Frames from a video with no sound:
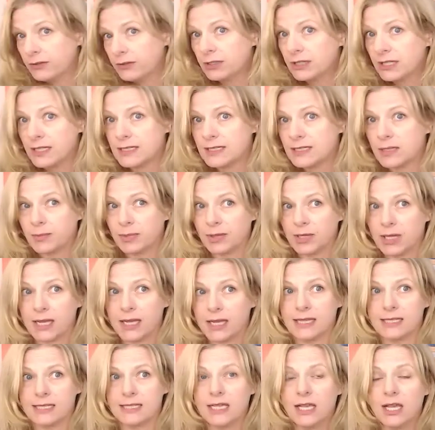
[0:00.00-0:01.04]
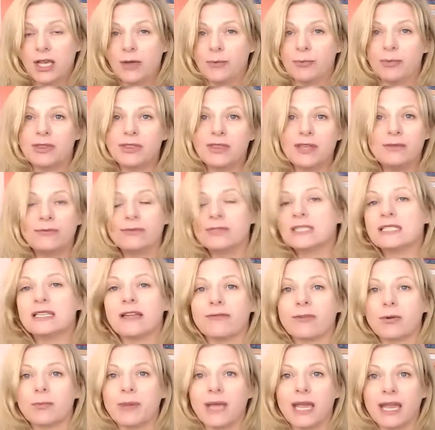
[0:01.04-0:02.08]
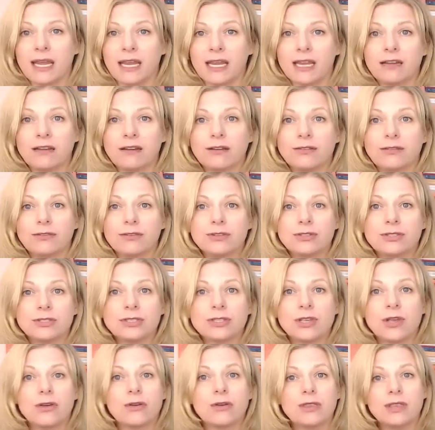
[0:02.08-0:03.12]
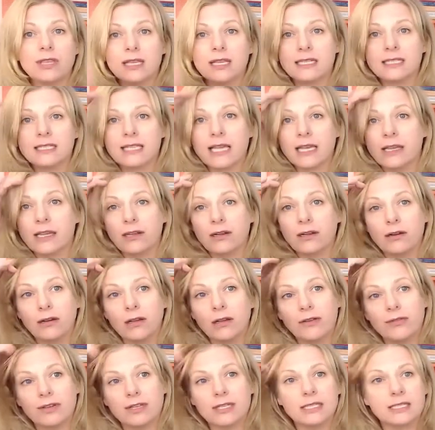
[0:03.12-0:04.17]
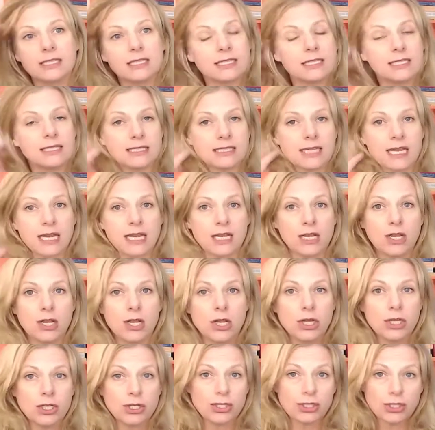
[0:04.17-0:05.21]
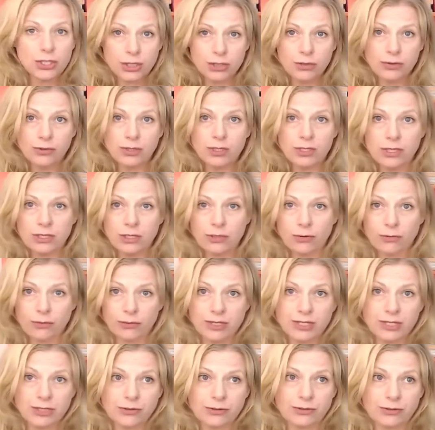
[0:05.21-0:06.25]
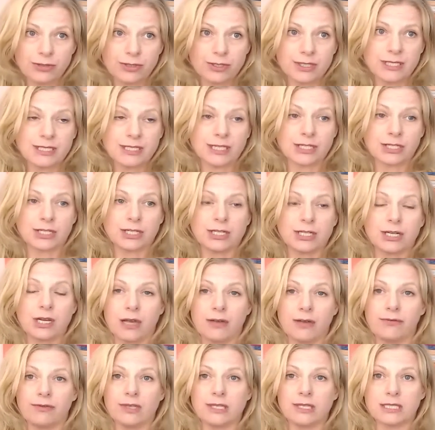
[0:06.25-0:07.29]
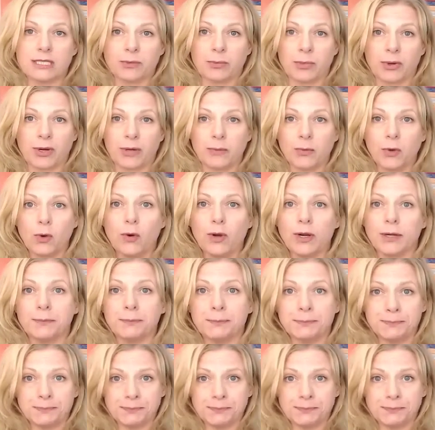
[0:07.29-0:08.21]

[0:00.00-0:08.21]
these supplies, but then was never paid. So the executor of his estate sued in the original jurisdiction of the Supreme Court.